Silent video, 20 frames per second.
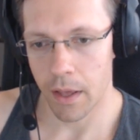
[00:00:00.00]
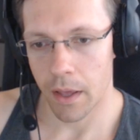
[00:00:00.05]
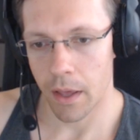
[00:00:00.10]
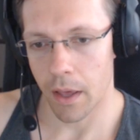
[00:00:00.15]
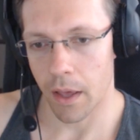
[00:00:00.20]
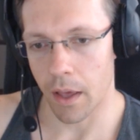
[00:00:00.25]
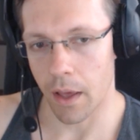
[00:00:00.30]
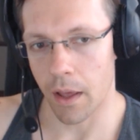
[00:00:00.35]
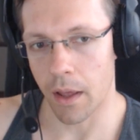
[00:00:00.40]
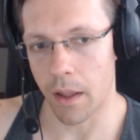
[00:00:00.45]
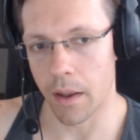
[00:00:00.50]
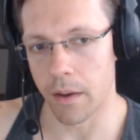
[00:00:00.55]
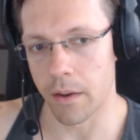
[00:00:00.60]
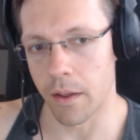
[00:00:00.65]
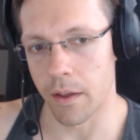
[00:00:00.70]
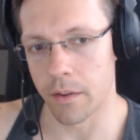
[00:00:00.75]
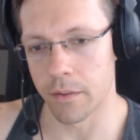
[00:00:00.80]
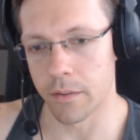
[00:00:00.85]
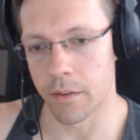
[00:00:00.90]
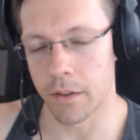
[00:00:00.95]
And
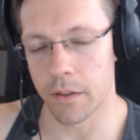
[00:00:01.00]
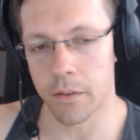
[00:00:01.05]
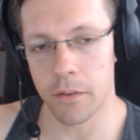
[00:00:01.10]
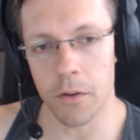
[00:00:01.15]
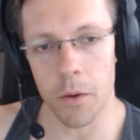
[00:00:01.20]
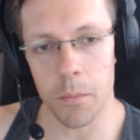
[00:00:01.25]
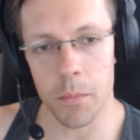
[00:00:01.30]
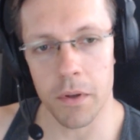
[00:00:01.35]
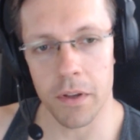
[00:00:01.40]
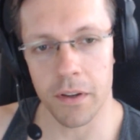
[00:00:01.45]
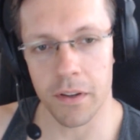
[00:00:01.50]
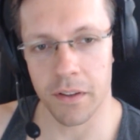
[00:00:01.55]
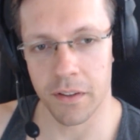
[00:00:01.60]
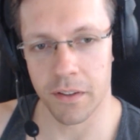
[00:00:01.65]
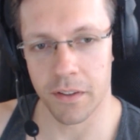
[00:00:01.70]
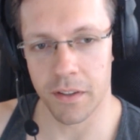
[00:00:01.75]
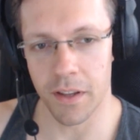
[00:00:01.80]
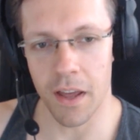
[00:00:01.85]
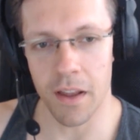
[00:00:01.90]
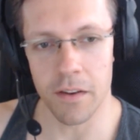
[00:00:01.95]
as this topic
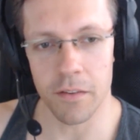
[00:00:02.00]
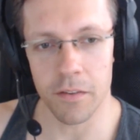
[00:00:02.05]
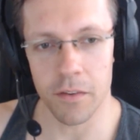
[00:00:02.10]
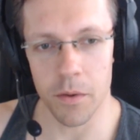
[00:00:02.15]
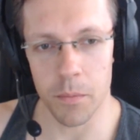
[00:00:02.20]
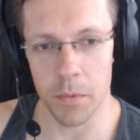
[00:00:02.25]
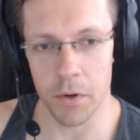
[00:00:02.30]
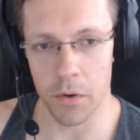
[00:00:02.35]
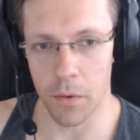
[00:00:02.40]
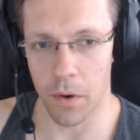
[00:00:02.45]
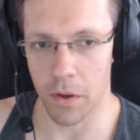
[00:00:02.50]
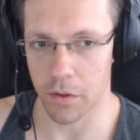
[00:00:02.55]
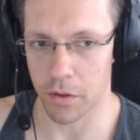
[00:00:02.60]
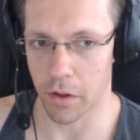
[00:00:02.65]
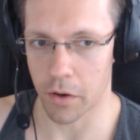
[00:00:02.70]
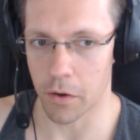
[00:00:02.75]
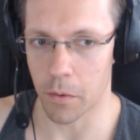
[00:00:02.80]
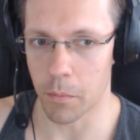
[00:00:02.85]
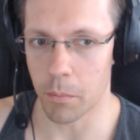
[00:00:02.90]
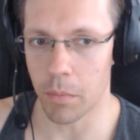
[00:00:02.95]
tends to be rather
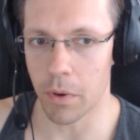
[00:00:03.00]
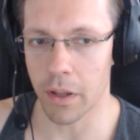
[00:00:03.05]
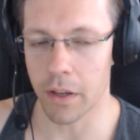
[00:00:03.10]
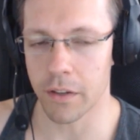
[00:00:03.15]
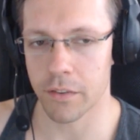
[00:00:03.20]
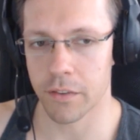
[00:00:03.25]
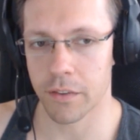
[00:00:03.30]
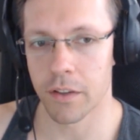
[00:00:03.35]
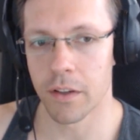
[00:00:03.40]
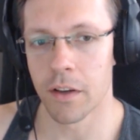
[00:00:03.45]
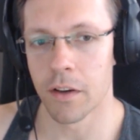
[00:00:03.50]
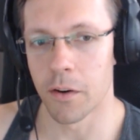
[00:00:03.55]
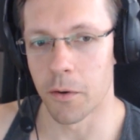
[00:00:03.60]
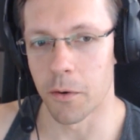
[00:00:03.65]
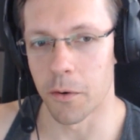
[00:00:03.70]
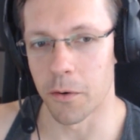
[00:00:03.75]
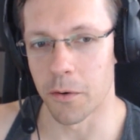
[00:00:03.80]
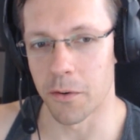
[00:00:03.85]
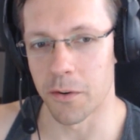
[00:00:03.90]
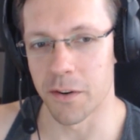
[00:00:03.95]
complex,
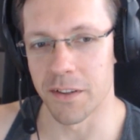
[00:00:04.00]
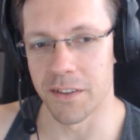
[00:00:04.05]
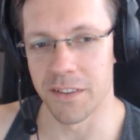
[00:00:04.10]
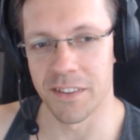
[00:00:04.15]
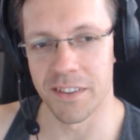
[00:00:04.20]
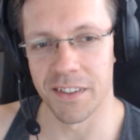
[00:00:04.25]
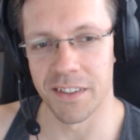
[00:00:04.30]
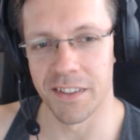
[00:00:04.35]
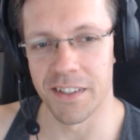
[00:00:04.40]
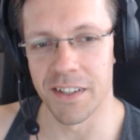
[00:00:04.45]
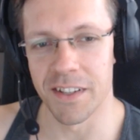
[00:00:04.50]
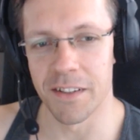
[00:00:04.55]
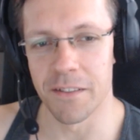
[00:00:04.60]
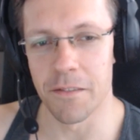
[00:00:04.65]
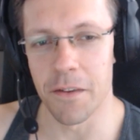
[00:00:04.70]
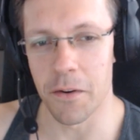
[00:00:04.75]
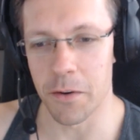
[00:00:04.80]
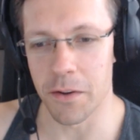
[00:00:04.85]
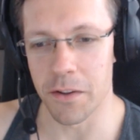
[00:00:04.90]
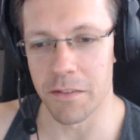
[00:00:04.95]
or is indeed
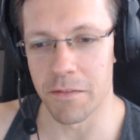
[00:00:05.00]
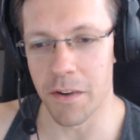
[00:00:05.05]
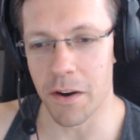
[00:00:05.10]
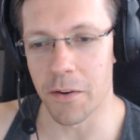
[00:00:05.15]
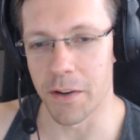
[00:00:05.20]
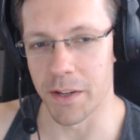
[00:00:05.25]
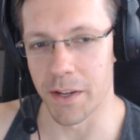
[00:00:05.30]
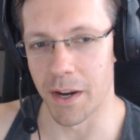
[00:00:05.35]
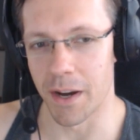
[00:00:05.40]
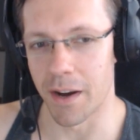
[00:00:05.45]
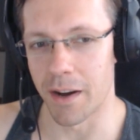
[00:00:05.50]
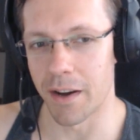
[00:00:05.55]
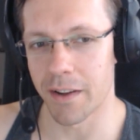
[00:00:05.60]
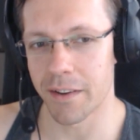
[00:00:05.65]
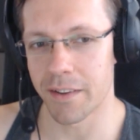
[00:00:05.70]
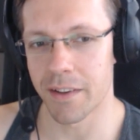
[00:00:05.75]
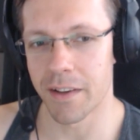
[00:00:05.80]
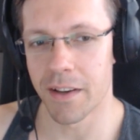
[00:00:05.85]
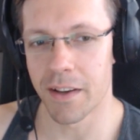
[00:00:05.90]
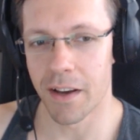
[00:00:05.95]
very, very hard,
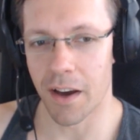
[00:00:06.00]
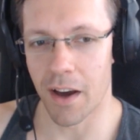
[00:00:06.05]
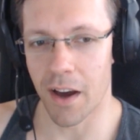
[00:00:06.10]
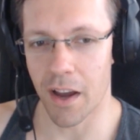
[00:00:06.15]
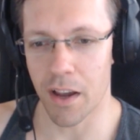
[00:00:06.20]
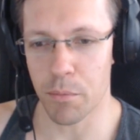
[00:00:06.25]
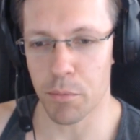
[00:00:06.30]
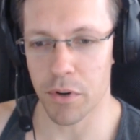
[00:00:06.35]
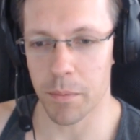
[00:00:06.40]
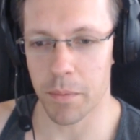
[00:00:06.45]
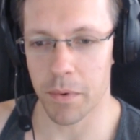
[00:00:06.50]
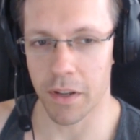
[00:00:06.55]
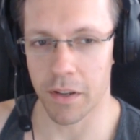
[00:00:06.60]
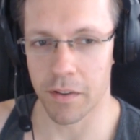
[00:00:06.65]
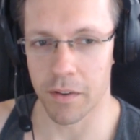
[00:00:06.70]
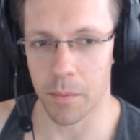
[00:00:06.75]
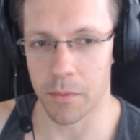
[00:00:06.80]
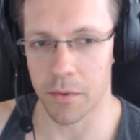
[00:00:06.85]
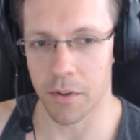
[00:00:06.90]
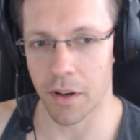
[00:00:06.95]
I prepared
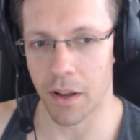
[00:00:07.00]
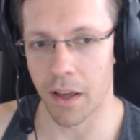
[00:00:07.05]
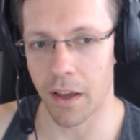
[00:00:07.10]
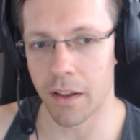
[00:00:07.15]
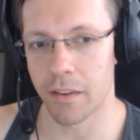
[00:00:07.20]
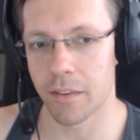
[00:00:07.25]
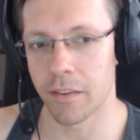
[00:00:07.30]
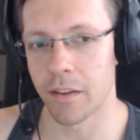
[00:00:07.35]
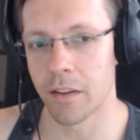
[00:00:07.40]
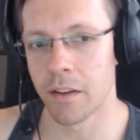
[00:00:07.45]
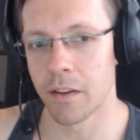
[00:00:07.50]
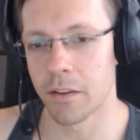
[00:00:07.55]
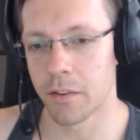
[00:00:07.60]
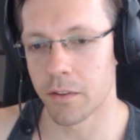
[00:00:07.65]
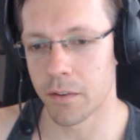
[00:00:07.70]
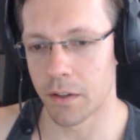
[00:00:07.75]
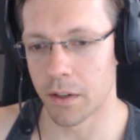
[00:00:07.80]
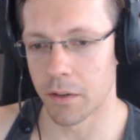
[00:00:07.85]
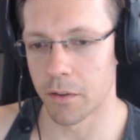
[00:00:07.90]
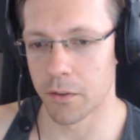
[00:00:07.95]
some slides
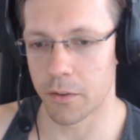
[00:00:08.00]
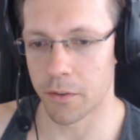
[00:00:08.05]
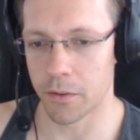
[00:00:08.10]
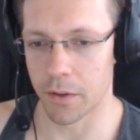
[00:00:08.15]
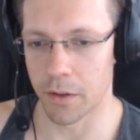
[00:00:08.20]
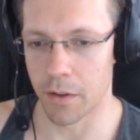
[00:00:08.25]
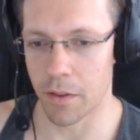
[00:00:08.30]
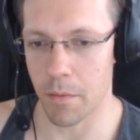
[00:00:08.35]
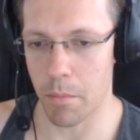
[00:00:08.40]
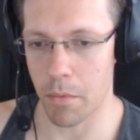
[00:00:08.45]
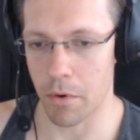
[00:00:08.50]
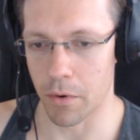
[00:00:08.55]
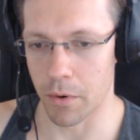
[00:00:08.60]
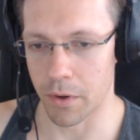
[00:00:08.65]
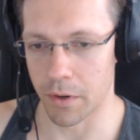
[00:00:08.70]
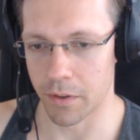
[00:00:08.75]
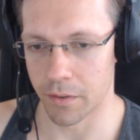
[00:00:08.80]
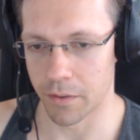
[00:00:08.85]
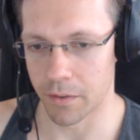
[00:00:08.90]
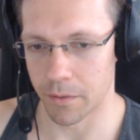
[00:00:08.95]
to illustrate the
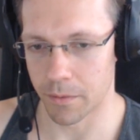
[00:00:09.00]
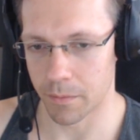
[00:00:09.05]
points.